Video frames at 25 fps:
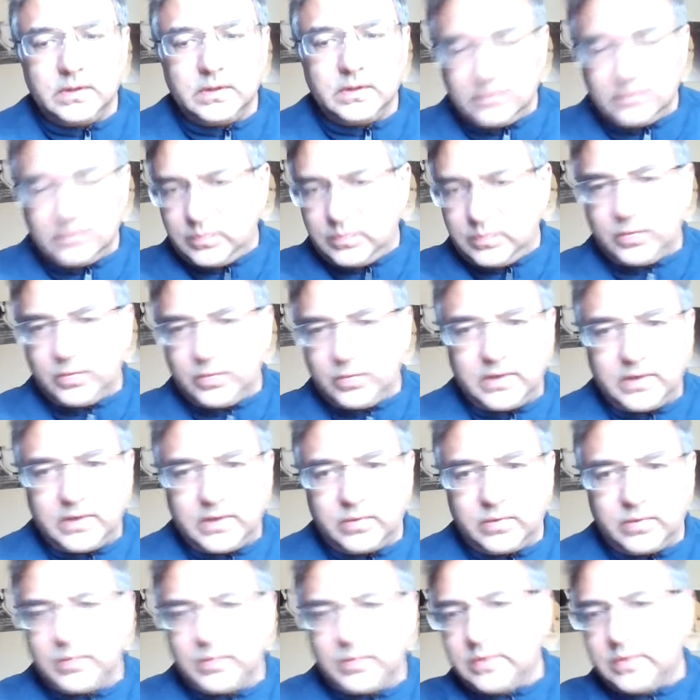But we don't
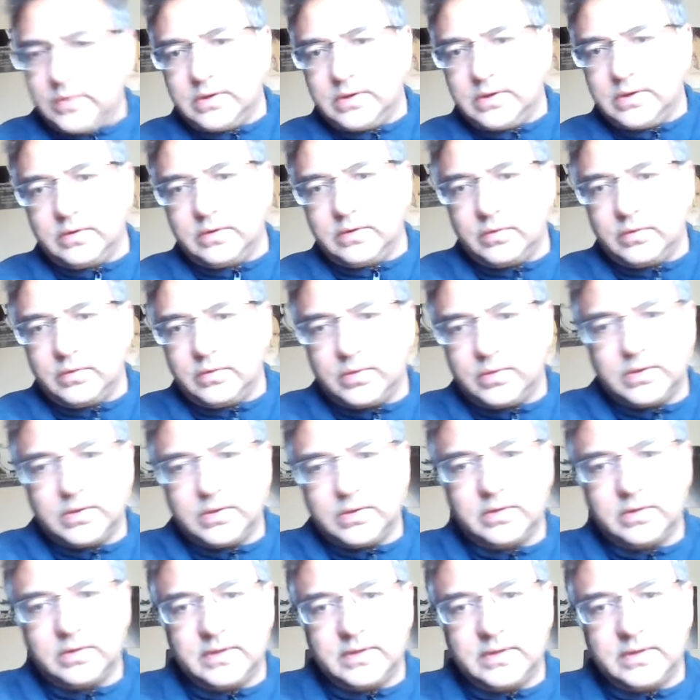want to go there. We want
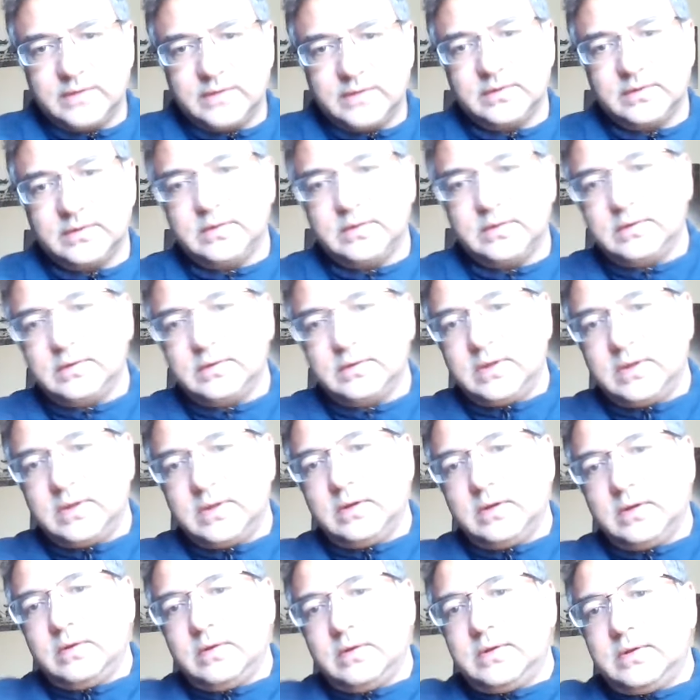to go to Dasein and
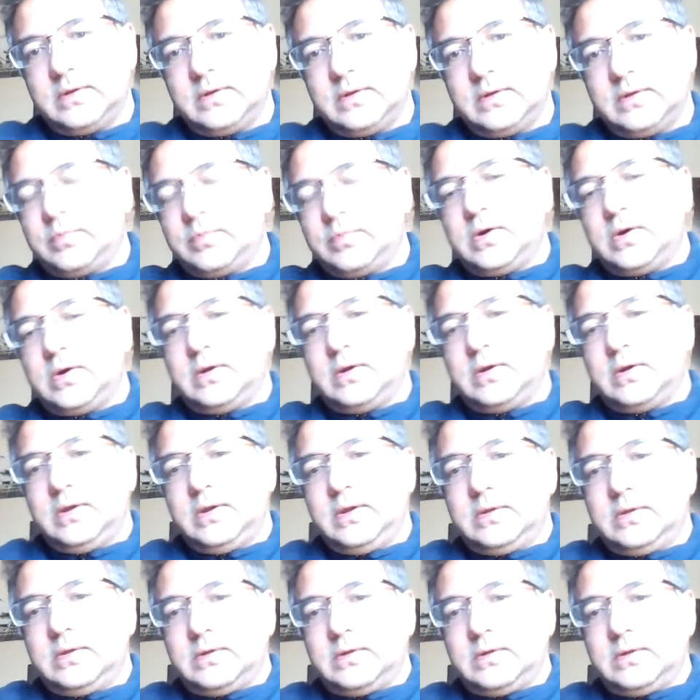care and then temporality
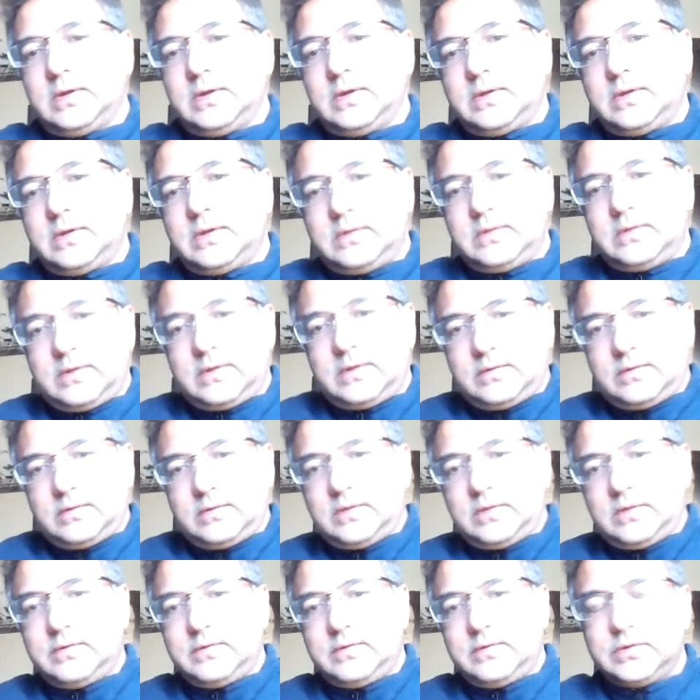and death and
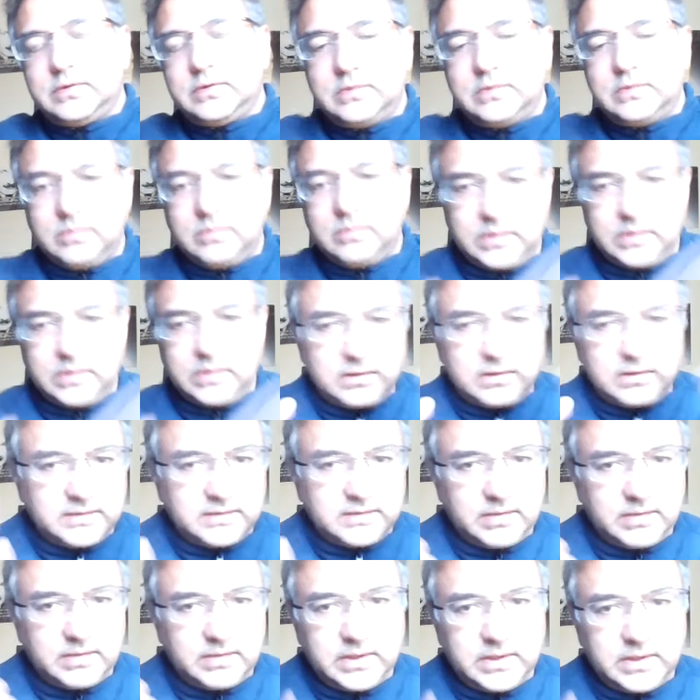then division two. We're going to
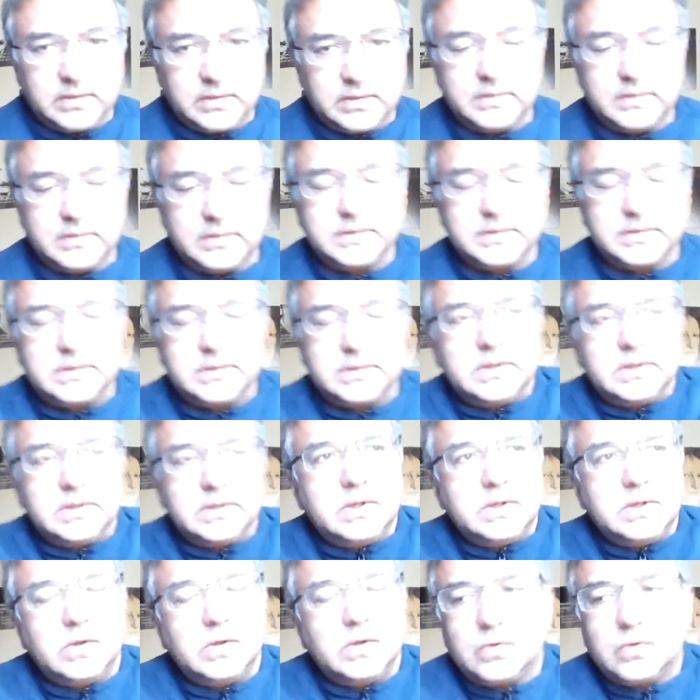stay right here.
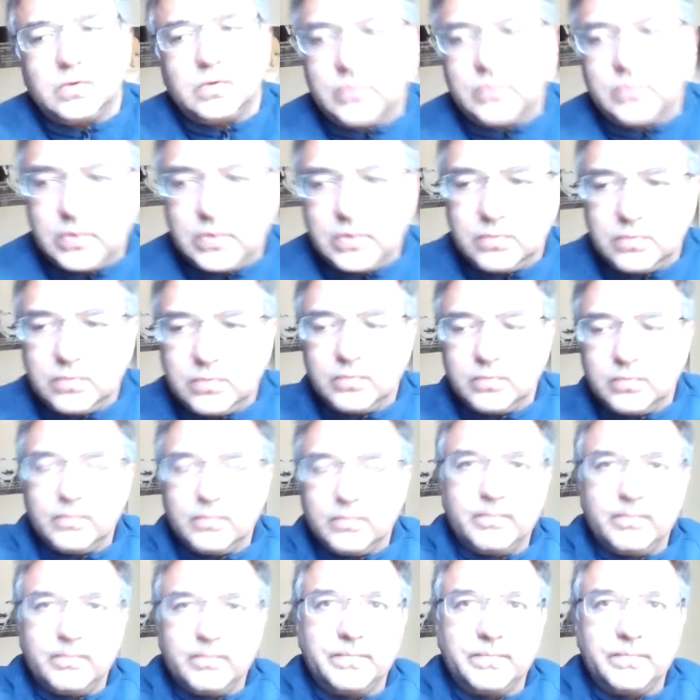So
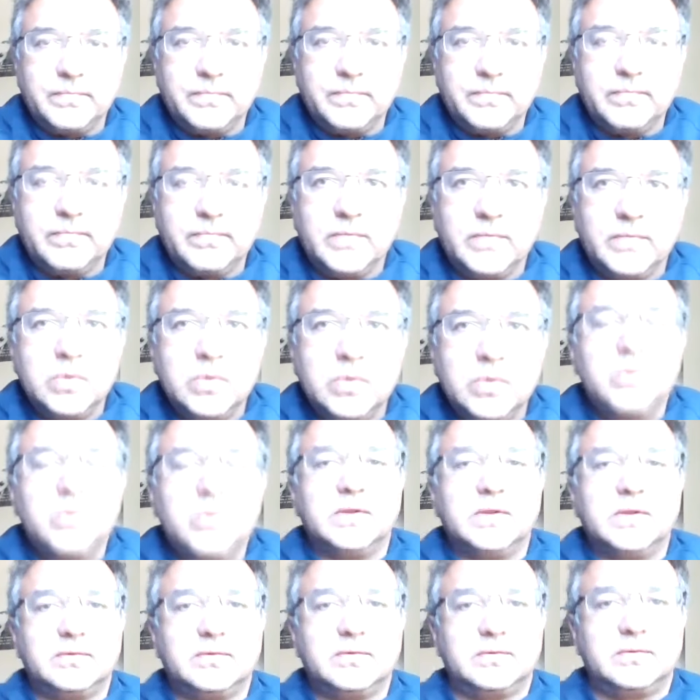the
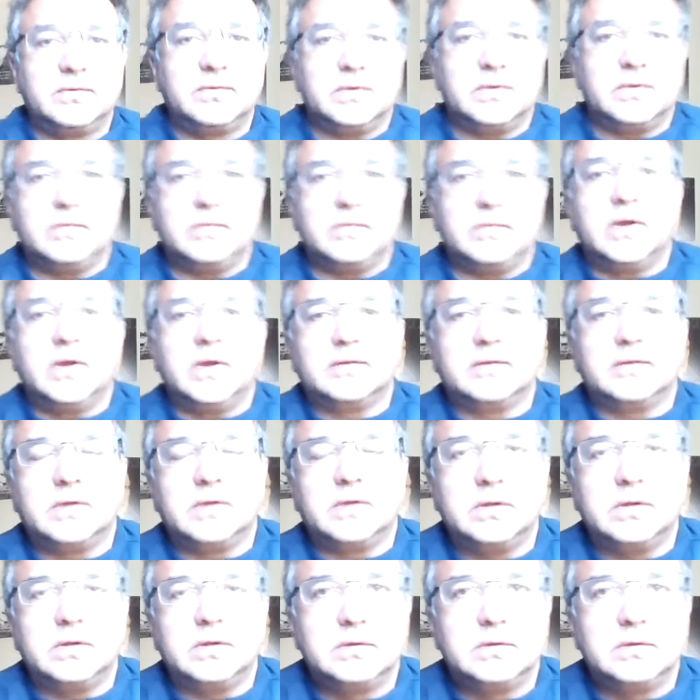who-ness of Dasein,